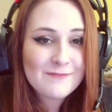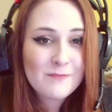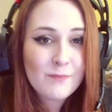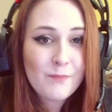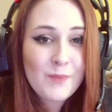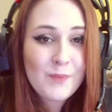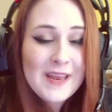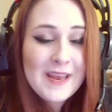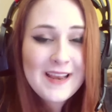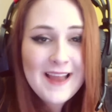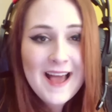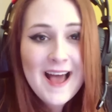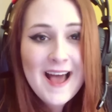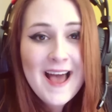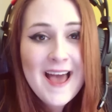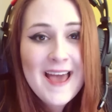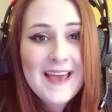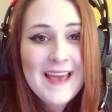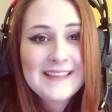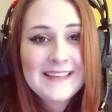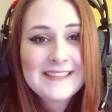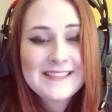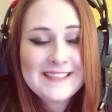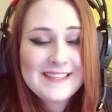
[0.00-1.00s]
be
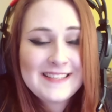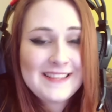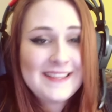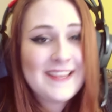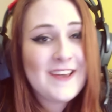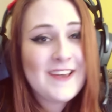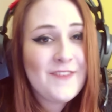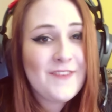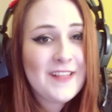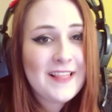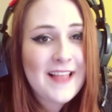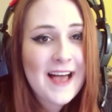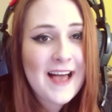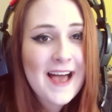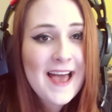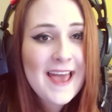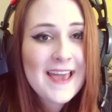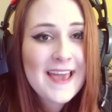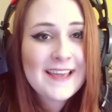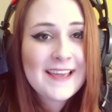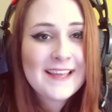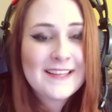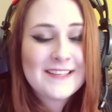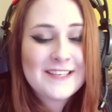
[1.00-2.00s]
nice, leave a
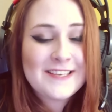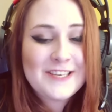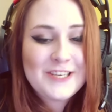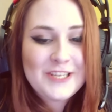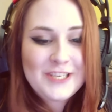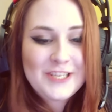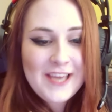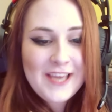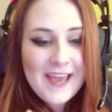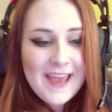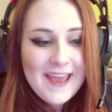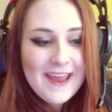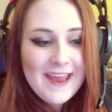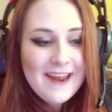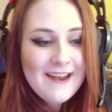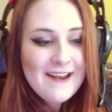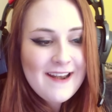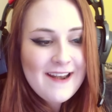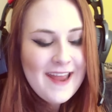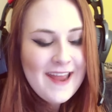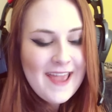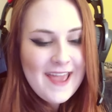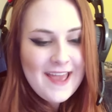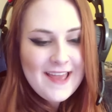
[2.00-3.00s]
like and
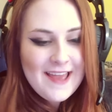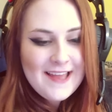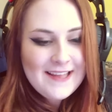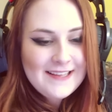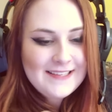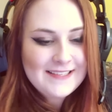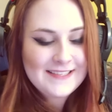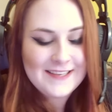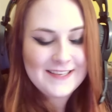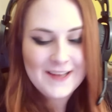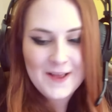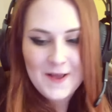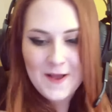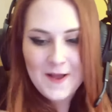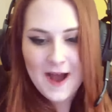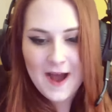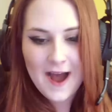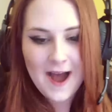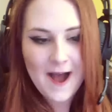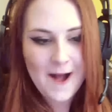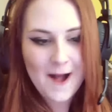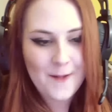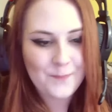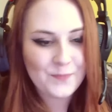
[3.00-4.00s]
share and
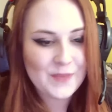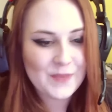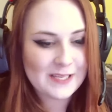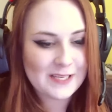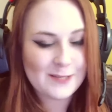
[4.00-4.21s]
um,